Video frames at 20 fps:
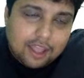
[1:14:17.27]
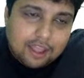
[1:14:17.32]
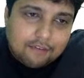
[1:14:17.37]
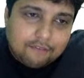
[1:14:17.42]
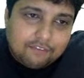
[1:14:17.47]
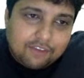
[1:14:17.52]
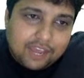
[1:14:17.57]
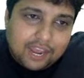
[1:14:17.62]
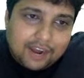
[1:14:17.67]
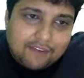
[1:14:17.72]

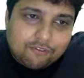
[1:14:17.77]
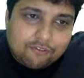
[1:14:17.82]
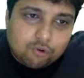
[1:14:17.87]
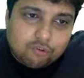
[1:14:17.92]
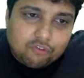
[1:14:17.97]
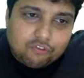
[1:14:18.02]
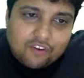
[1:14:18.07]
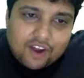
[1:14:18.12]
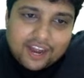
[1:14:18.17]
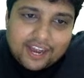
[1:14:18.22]
We have to
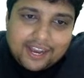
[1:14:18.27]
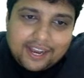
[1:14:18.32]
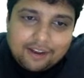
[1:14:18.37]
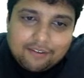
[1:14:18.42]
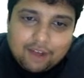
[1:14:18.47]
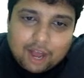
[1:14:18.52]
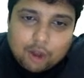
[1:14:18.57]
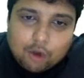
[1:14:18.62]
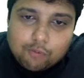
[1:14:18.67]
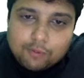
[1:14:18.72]
find
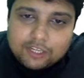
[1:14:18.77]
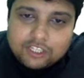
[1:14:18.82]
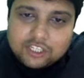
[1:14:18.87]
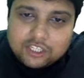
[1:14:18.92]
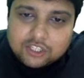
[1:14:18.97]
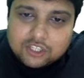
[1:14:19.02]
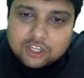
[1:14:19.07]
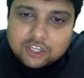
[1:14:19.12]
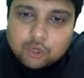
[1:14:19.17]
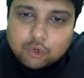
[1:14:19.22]
how much
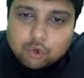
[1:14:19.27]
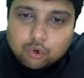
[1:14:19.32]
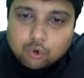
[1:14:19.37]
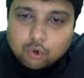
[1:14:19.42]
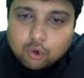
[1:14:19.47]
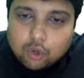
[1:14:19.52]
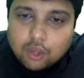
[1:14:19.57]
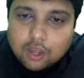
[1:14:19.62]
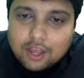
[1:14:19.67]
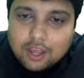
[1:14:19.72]
is
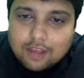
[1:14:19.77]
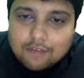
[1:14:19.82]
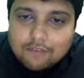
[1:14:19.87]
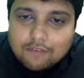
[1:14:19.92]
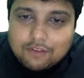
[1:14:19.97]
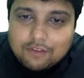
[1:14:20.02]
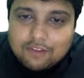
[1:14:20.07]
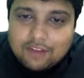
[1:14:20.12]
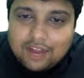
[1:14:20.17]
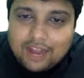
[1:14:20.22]
Q.
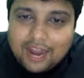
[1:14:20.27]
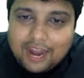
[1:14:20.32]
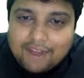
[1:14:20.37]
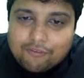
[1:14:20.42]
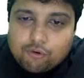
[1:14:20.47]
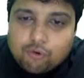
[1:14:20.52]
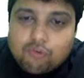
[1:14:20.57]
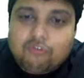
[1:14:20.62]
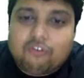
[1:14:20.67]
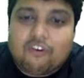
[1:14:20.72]
We will have
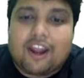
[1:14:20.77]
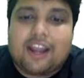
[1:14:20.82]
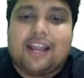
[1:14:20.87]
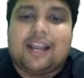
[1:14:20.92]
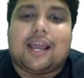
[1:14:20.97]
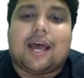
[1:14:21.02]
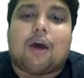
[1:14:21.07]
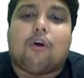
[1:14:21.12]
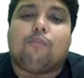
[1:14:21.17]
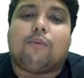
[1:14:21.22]
to find
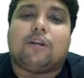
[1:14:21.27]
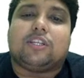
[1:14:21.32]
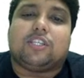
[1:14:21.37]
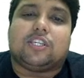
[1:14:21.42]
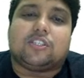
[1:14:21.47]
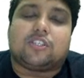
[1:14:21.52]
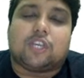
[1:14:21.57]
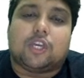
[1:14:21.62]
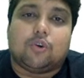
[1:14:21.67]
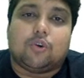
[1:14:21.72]
how much
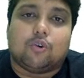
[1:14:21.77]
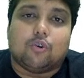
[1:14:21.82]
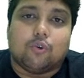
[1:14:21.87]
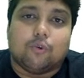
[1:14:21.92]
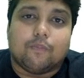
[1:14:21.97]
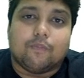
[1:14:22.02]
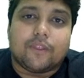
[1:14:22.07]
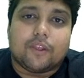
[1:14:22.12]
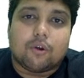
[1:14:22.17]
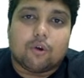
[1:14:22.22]
is Q.
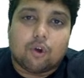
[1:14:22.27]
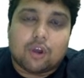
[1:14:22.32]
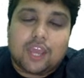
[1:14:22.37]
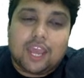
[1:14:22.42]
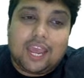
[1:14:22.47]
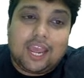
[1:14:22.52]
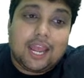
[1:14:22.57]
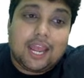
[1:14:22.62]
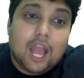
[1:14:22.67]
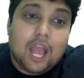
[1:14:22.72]

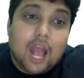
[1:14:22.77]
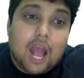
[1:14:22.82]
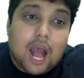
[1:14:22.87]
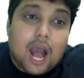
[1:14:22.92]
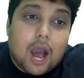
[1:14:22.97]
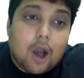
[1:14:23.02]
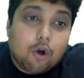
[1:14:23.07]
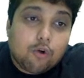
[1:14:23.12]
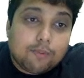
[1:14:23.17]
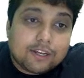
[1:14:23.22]
Okay,
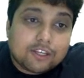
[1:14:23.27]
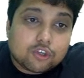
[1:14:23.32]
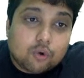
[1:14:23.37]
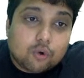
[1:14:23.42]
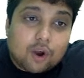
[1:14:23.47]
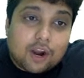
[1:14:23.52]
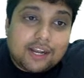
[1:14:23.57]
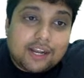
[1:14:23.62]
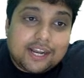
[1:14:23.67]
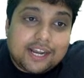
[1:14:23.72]
how much
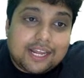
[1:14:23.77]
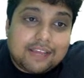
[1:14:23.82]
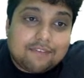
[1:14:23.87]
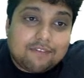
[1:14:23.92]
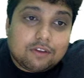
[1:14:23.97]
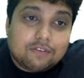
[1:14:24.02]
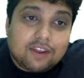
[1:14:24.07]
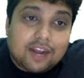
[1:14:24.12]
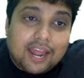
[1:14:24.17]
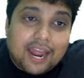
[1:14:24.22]
quantity
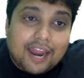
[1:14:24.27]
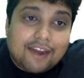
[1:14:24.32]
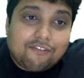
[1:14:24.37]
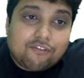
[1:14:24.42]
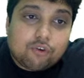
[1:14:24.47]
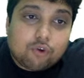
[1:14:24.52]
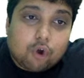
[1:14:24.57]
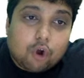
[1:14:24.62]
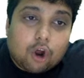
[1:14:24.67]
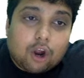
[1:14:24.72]
we will have
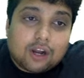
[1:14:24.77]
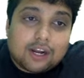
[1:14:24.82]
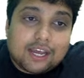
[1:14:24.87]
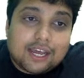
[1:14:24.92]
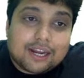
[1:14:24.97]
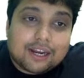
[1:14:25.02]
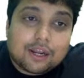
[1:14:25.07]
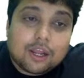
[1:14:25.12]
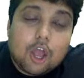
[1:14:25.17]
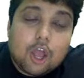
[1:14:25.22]
to
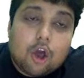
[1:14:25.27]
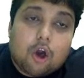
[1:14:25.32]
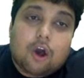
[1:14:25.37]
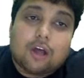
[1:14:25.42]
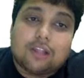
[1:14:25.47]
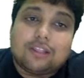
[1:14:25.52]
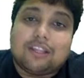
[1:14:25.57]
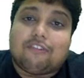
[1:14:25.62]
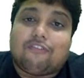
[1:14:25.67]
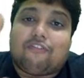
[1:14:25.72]
order
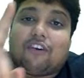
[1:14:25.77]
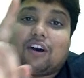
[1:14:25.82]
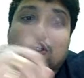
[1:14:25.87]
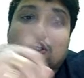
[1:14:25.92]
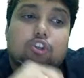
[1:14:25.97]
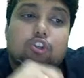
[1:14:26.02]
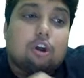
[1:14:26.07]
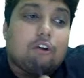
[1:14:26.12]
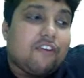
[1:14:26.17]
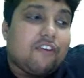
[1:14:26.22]
on the
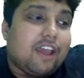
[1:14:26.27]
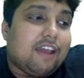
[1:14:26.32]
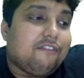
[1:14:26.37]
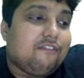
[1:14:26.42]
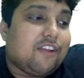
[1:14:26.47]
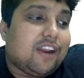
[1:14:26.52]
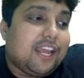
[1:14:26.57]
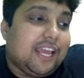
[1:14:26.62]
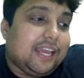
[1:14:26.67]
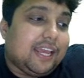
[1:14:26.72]
first of
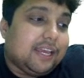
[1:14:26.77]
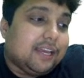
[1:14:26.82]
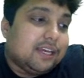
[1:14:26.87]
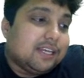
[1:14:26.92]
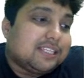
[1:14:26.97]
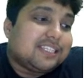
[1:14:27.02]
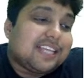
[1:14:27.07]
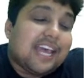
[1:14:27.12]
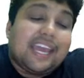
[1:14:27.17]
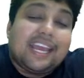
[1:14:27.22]
every
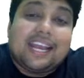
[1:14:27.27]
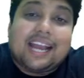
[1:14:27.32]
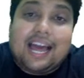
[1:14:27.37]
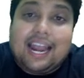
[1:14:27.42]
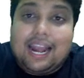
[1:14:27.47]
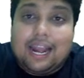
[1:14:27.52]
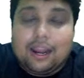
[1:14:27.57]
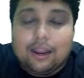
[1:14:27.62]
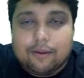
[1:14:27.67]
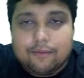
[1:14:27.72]

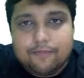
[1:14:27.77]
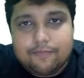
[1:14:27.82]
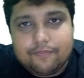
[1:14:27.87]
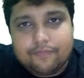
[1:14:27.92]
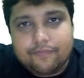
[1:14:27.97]
cycle.